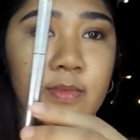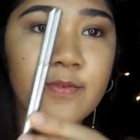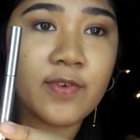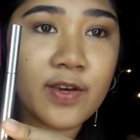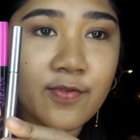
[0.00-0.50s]

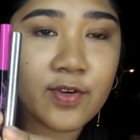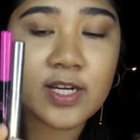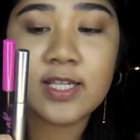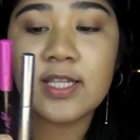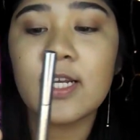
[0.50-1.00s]

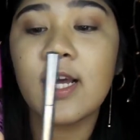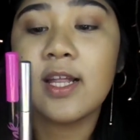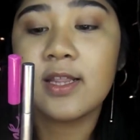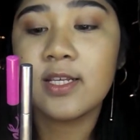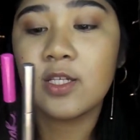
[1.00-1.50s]
favorite
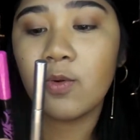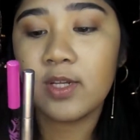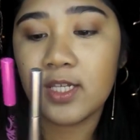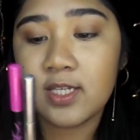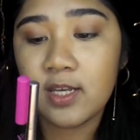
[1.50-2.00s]
this
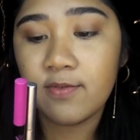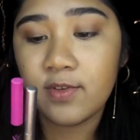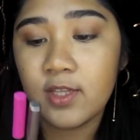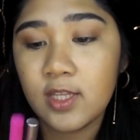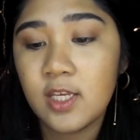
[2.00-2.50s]

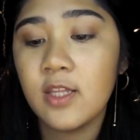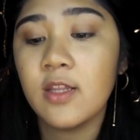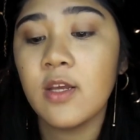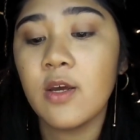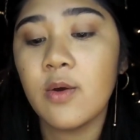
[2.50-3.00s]
2017,
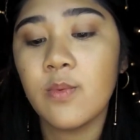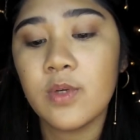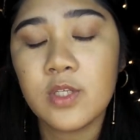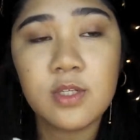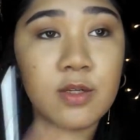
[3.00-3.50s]

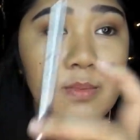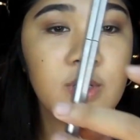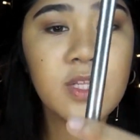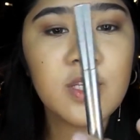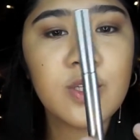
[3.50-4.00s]
which is the
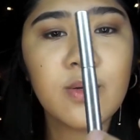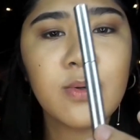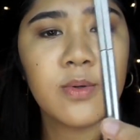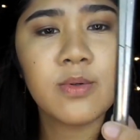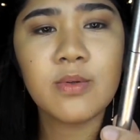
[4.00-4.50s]

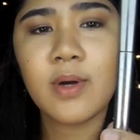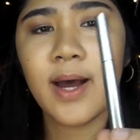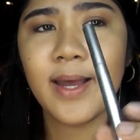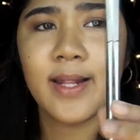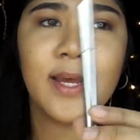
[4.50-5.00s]
Miniso
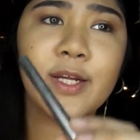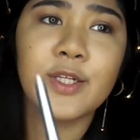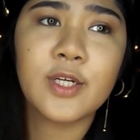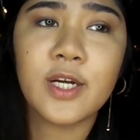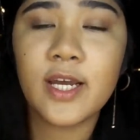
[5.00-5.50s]

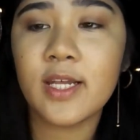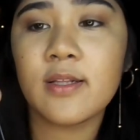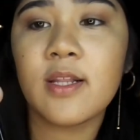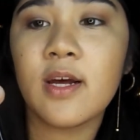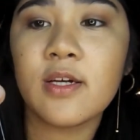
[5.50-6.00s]
eyeliner and
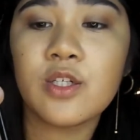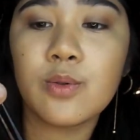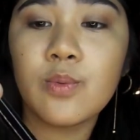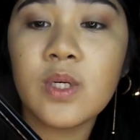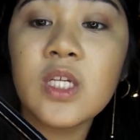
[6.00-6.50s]
the
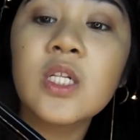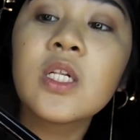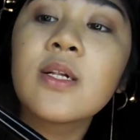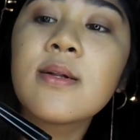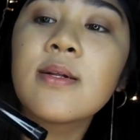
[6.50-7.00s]
Shawil
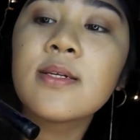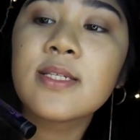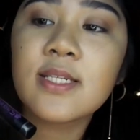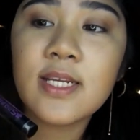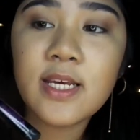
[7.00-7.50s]

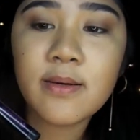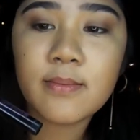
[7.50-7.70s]
Sleek